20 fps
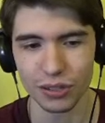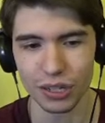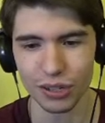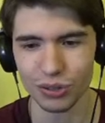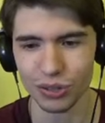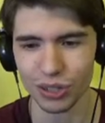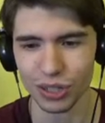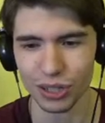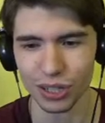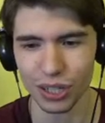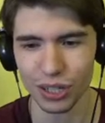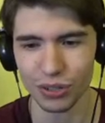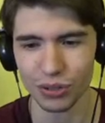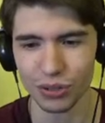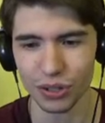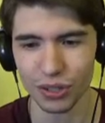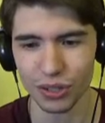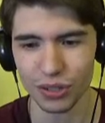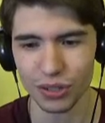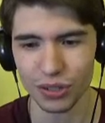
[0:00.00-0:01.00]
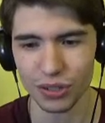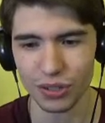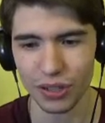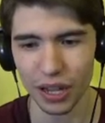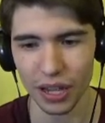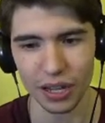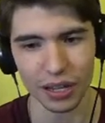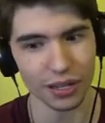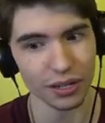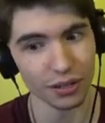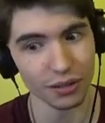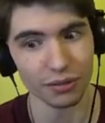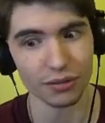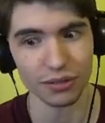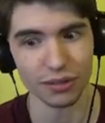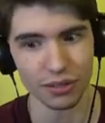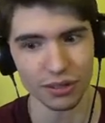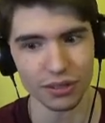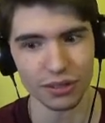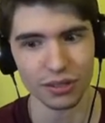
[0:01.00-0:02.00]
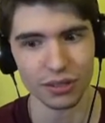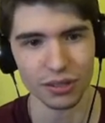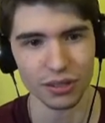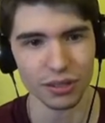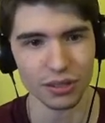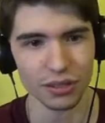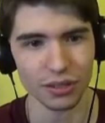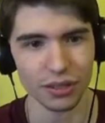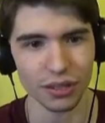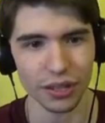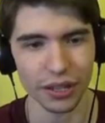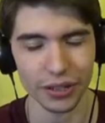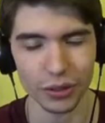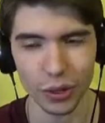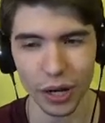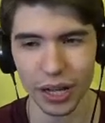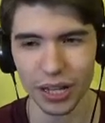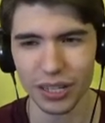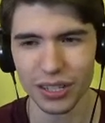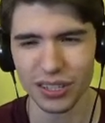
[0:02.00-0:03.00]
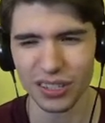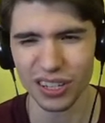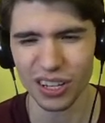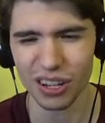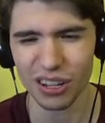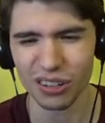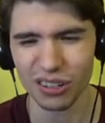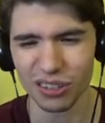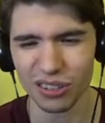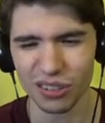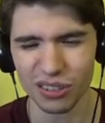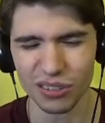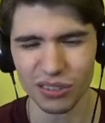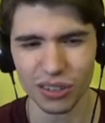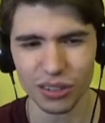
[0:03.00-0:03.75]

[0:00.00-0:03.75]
Seadra to Kingdra, it's like Dragon skill